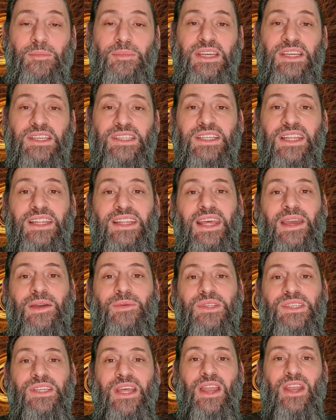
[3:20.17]
Because
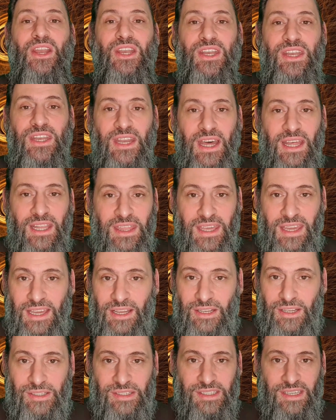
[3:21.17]
there was
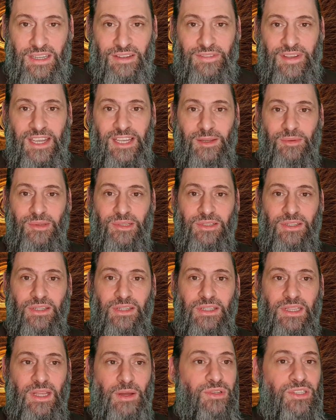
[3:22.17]
nothing else available.
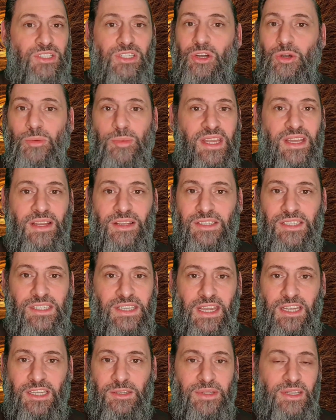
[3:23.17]
There was nobody
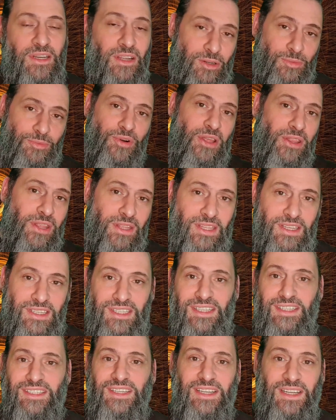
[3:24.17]
else saying to me, no, brother,
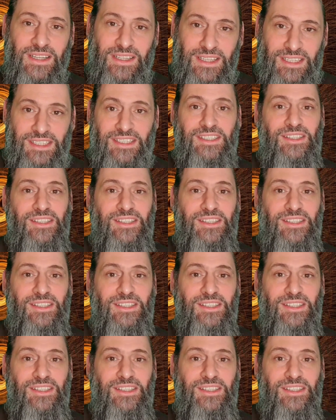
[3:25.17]
this is